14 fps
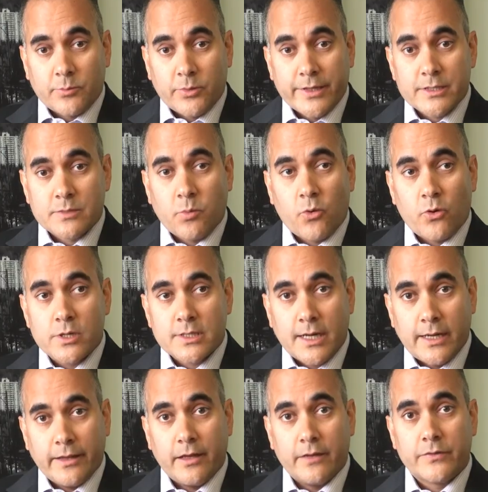to play sports, and
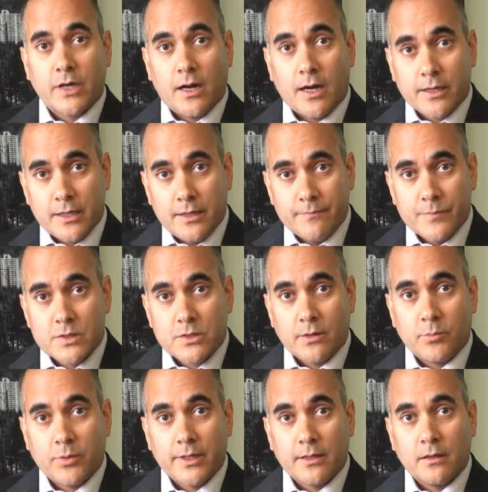I loved hockey, so I
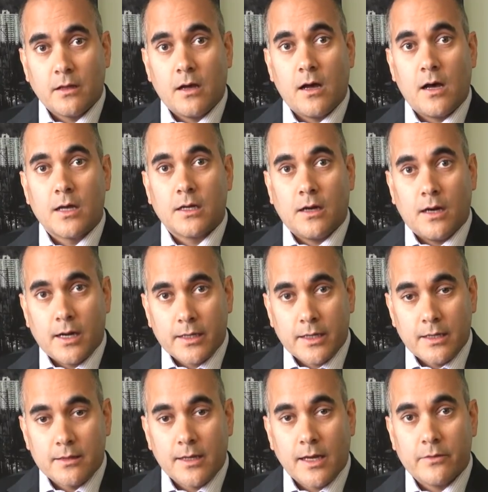played a lot of
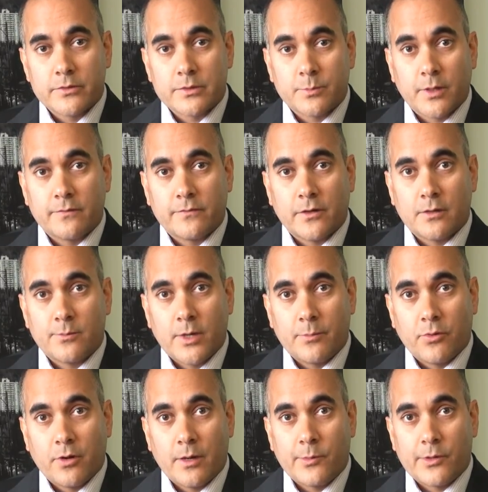hockey, and that was by far my
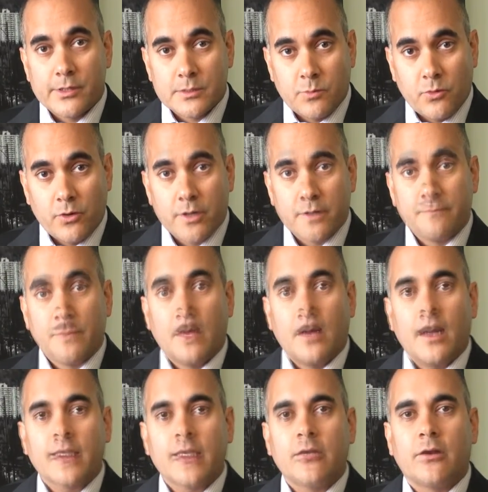primary sport.
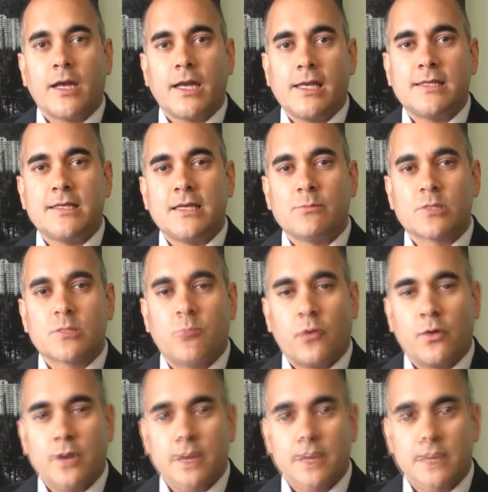Hockey or any team
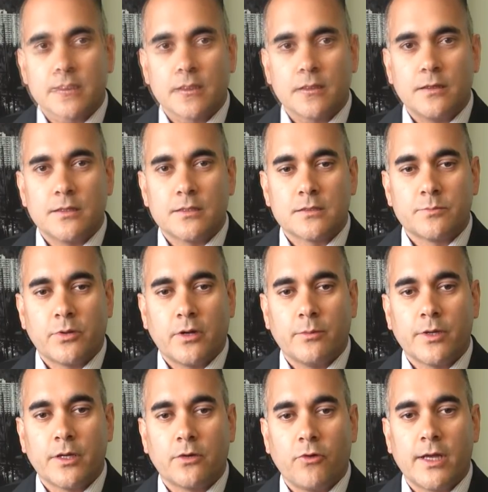sport, it's
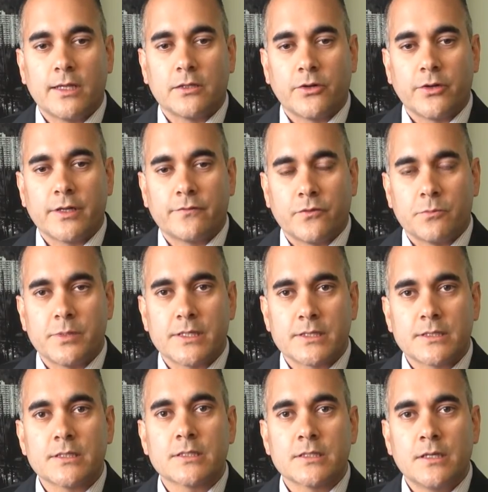probably a great learning for
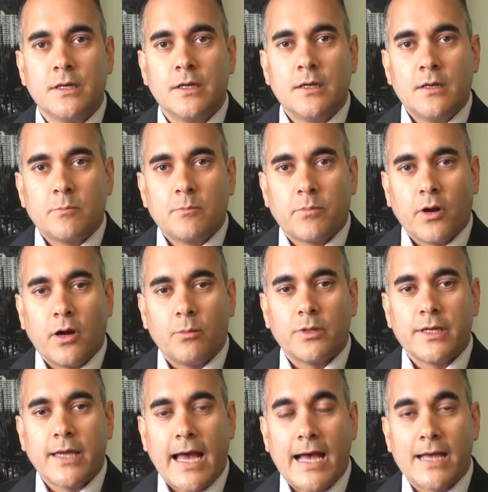business.
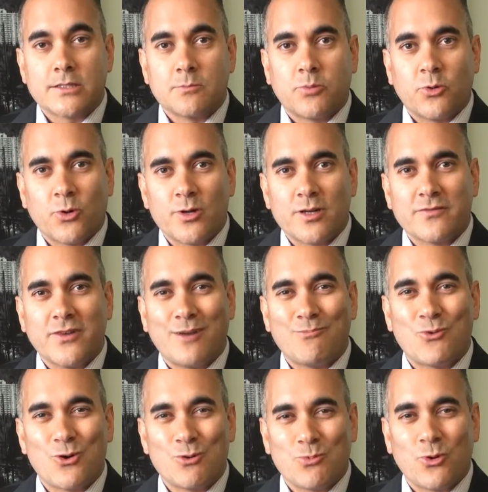Probably as important, if not
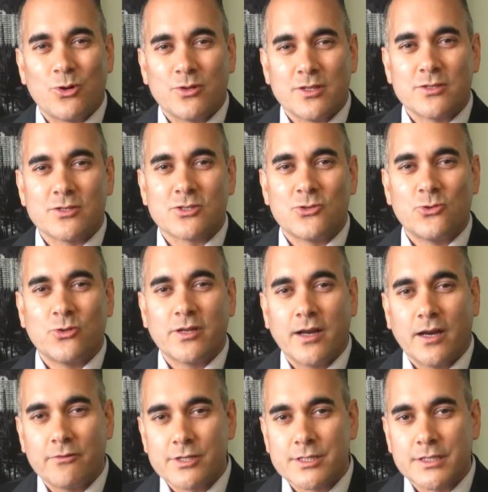more important than the schooling
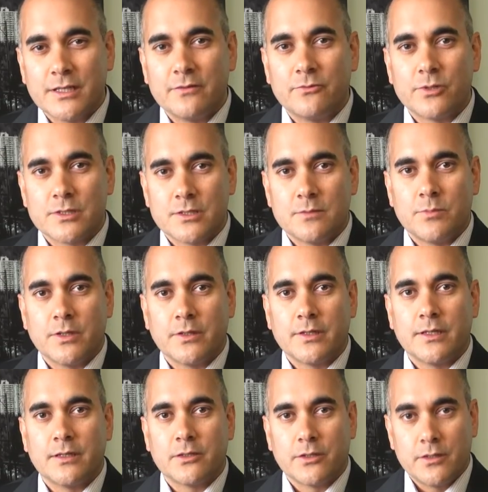I received, was the
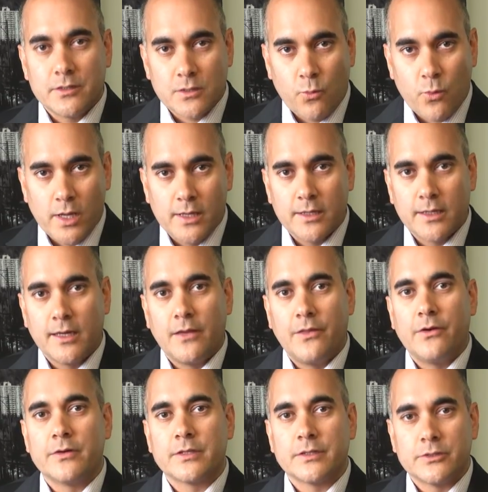ability to learn to win
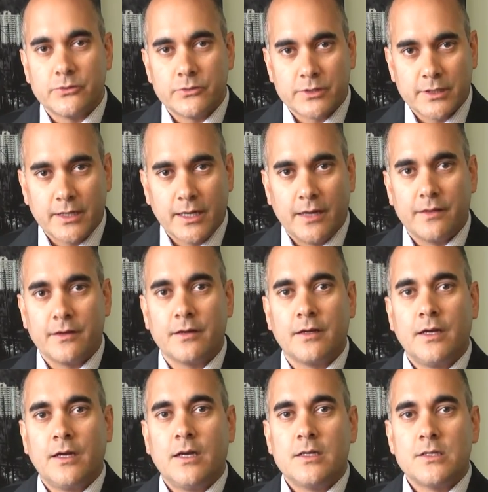together, to lose together,
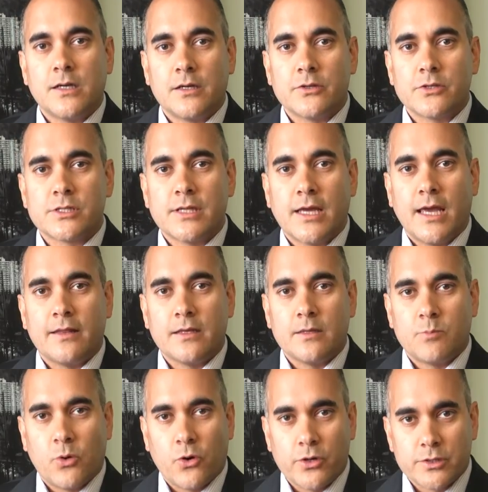to understand the
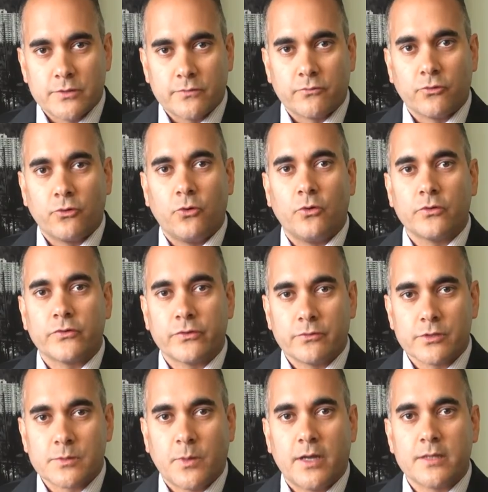importance of roles and
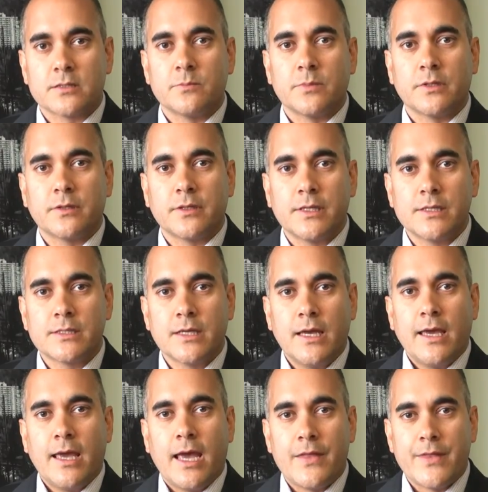responsibilities,
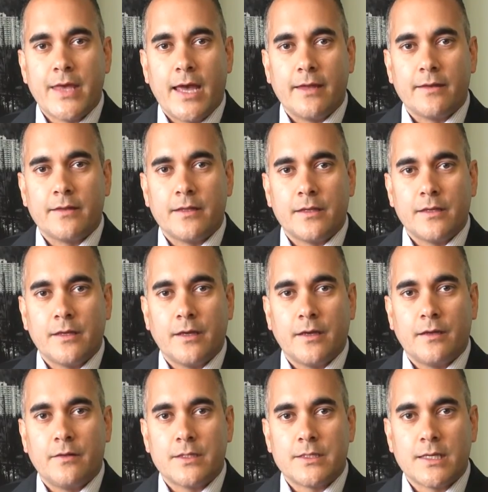and that
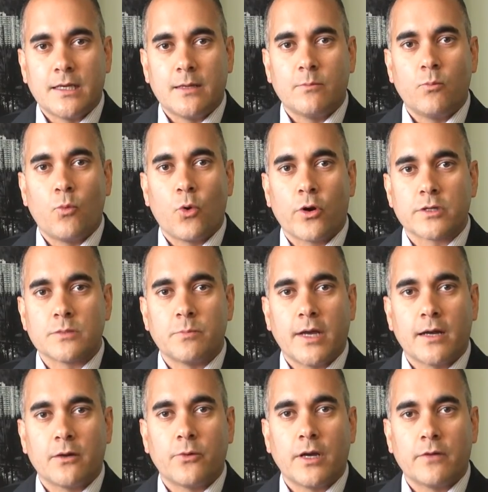the team works
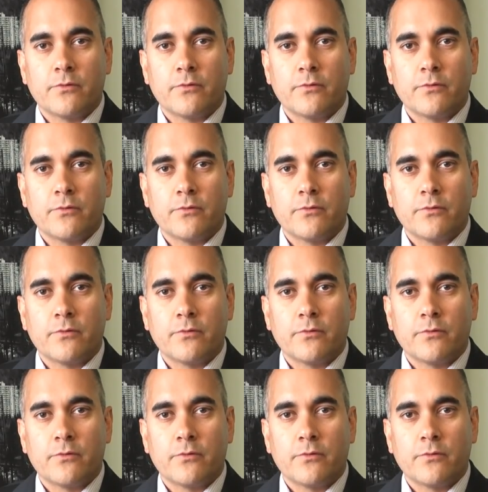better when